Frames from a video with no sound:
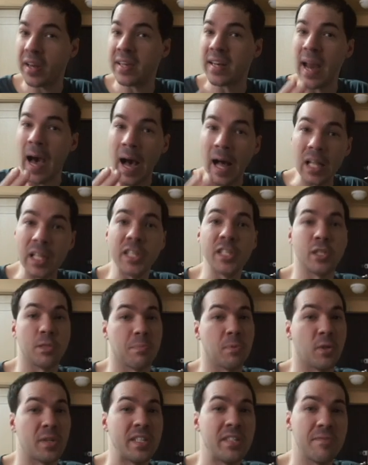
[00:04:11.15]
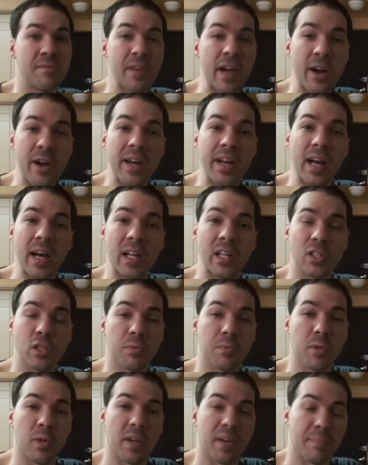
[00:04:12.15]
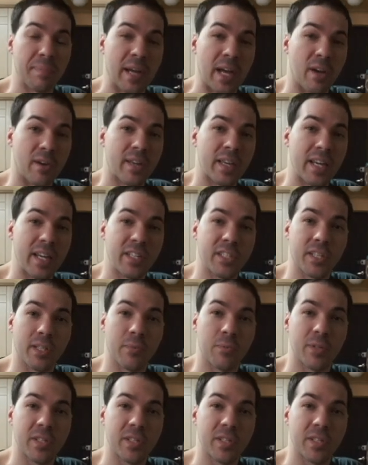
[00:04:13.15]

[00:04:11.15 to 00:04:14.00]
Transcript: knowledgeable about Kenshin,